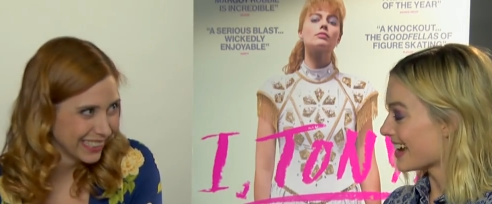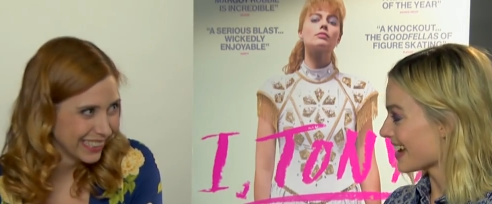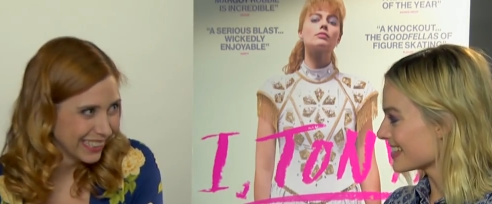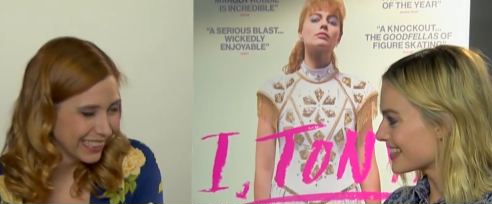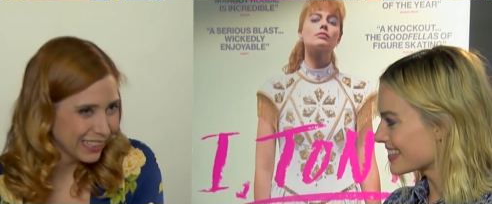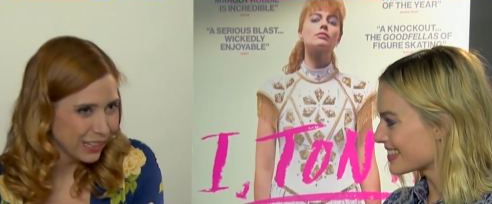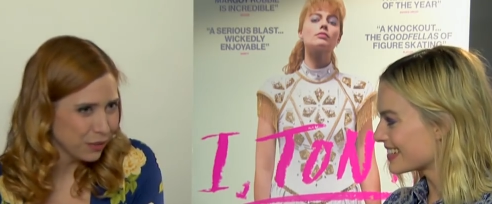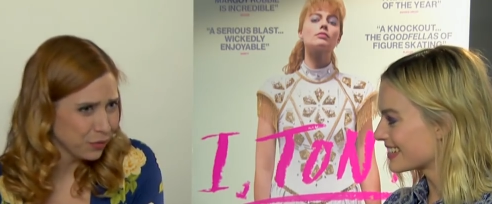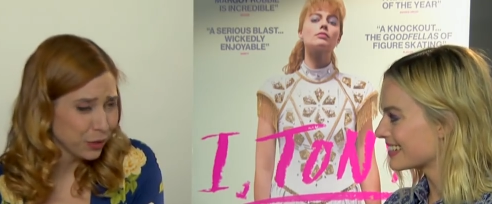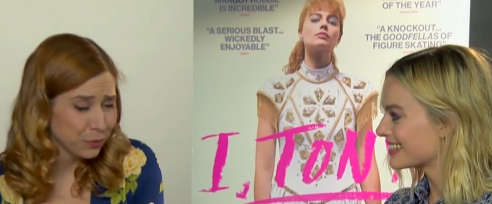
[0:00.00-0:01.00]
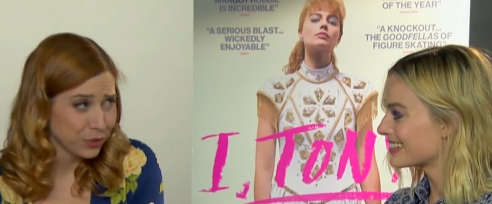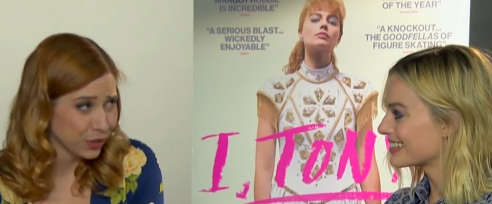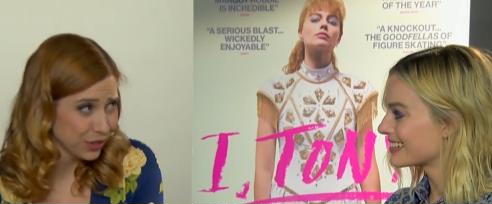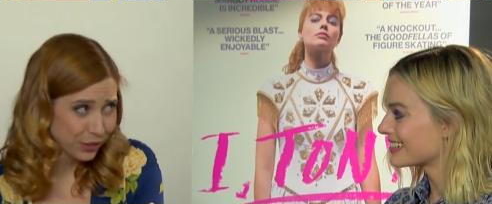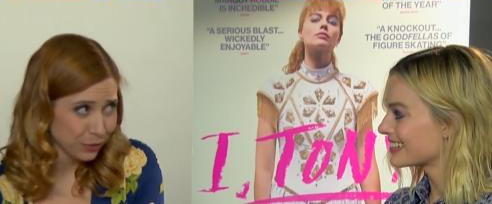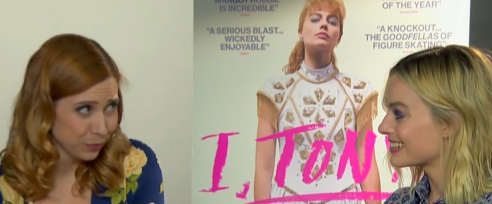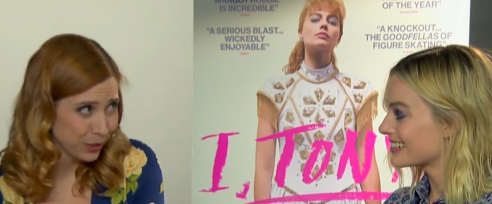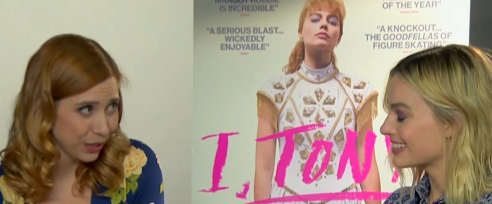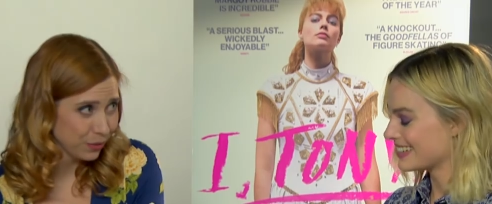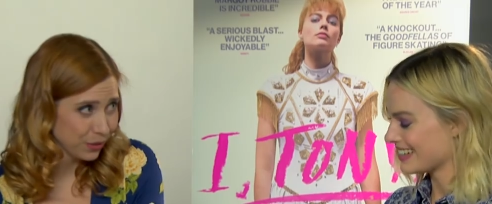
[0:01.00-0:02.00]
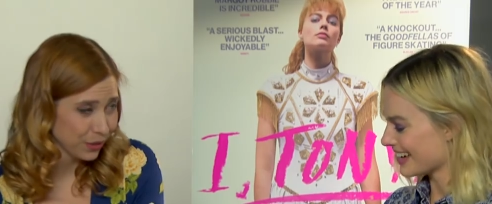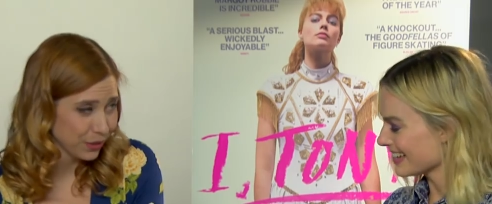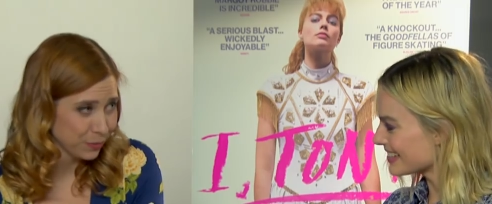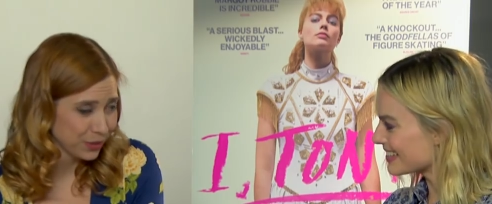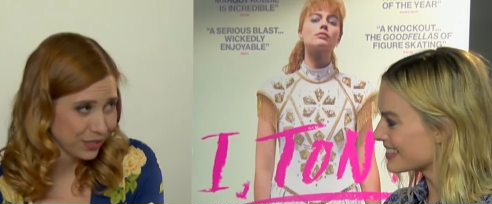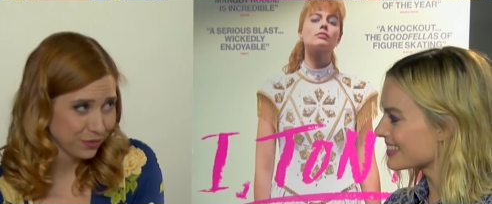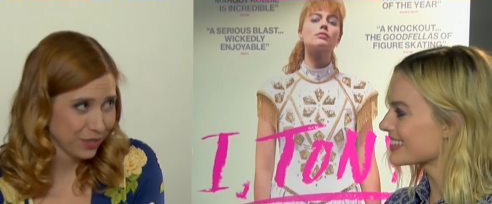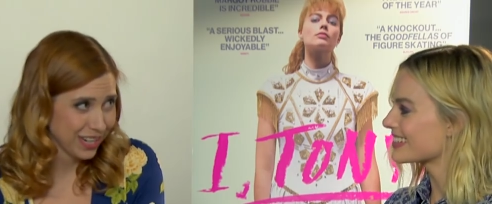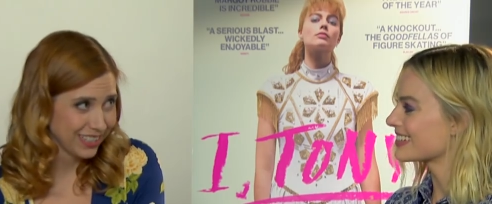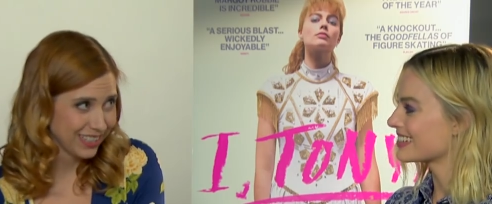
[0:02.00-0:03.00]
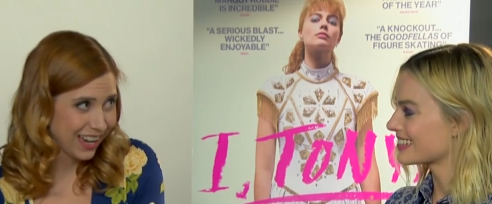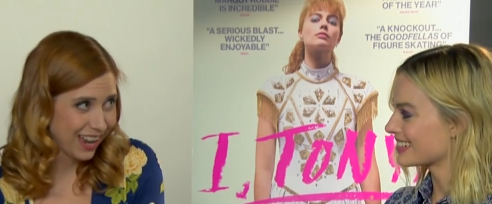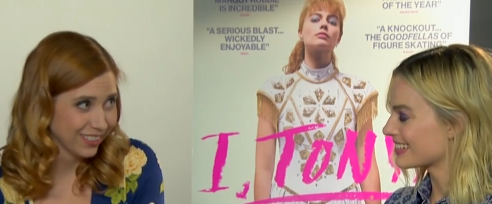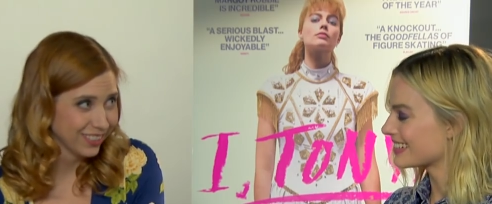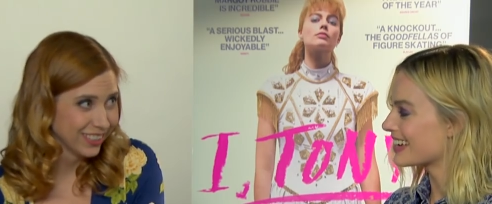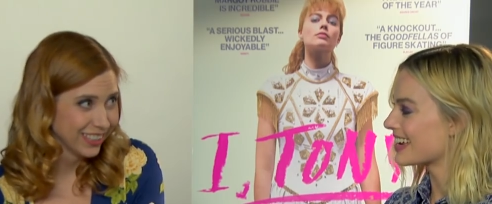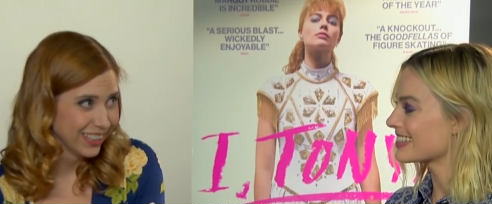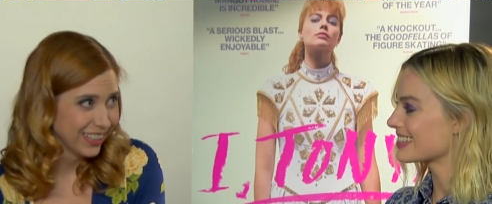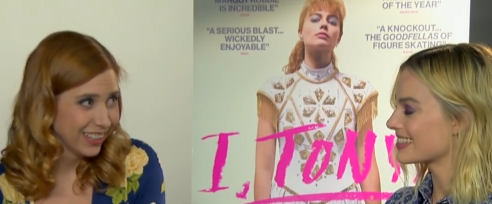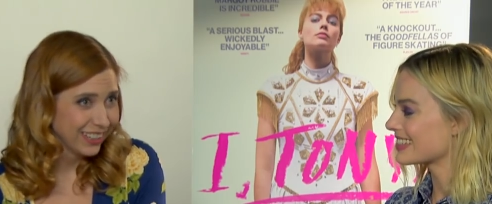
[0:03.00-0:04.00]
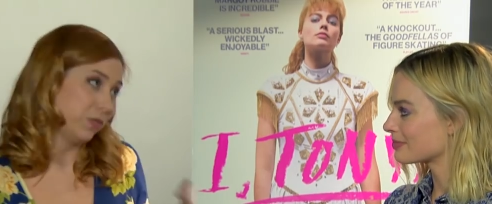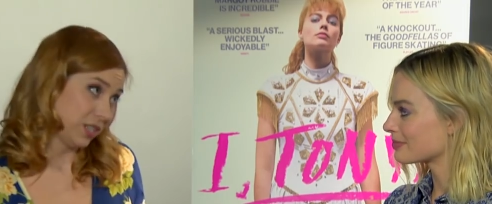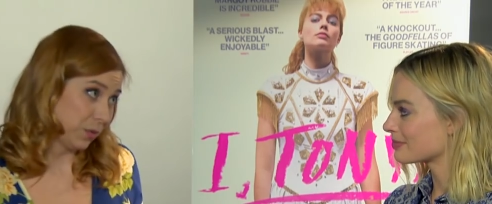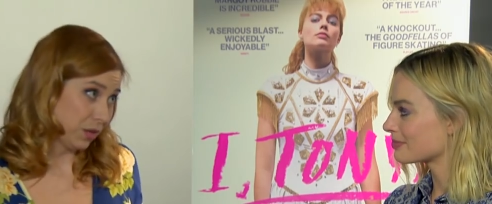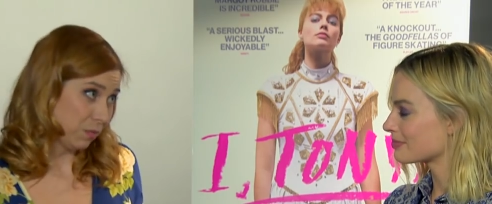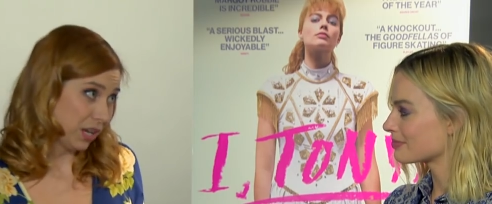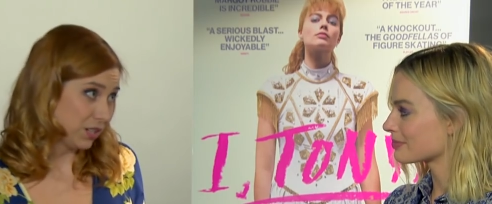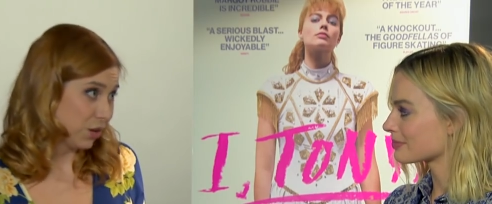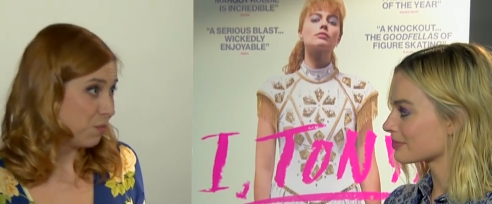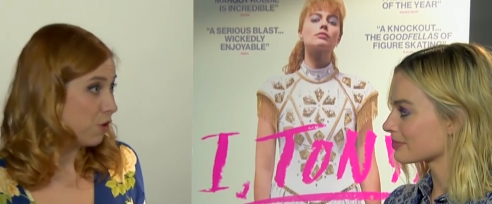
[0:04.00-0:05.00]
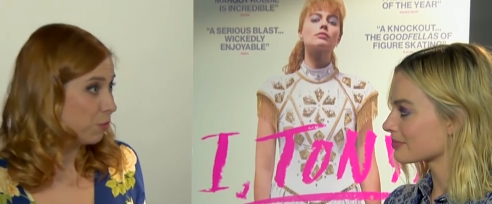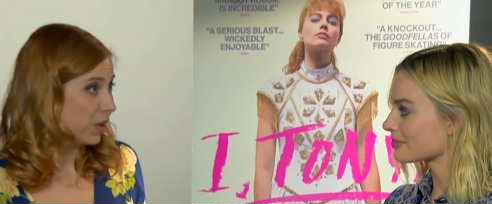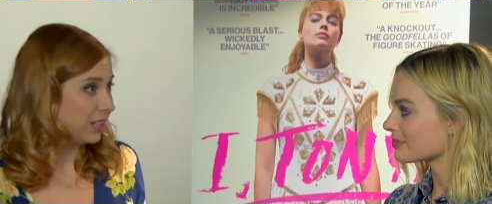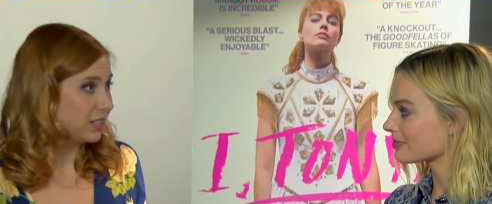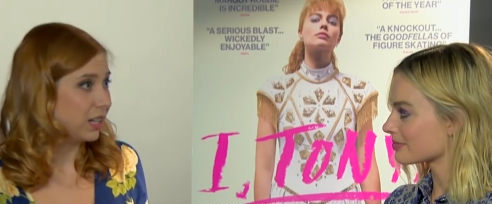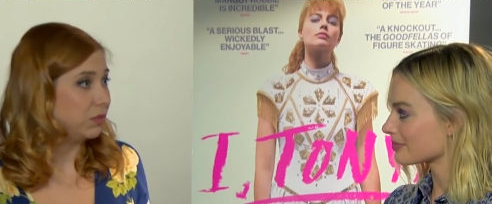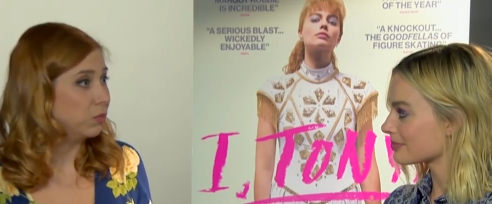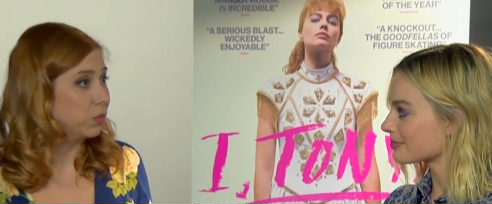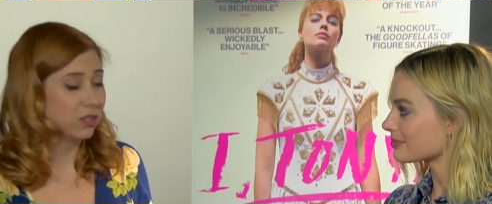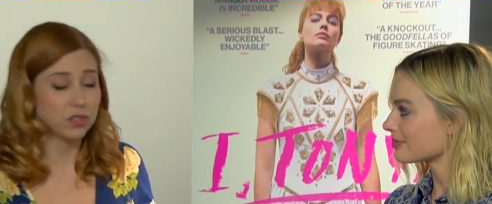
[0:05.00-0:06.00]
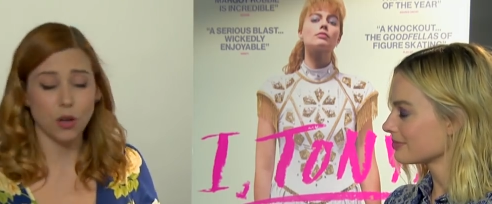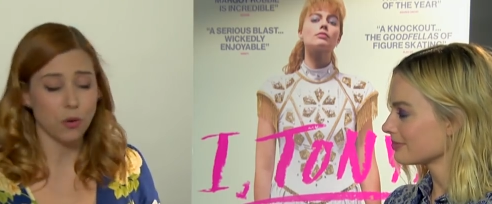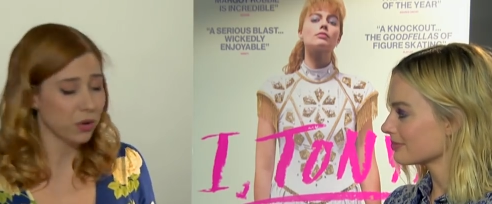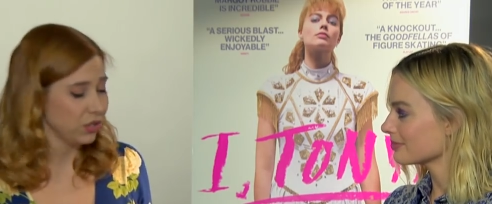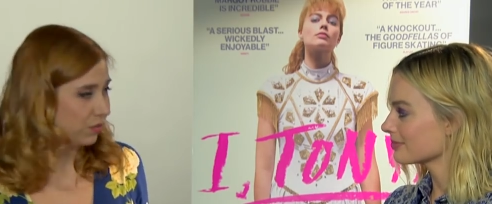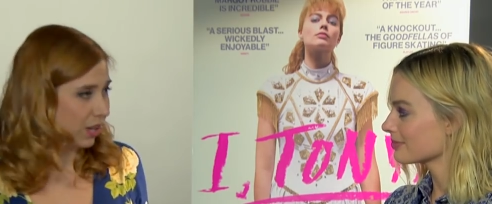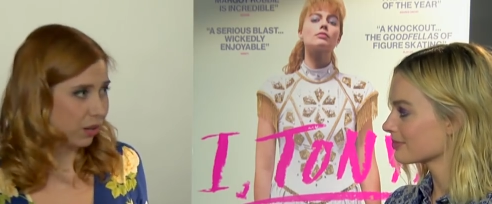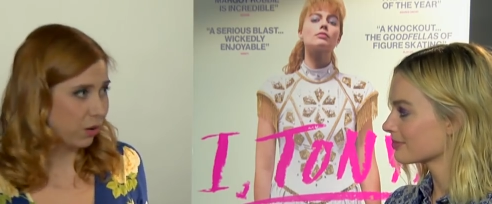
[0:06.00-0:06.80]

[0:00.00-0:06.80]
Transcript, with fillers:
Speaker 1: Yes. You've got a production company with yes. your husband and friends now. Yes. Obviously, with the Me Too movement and with so much of that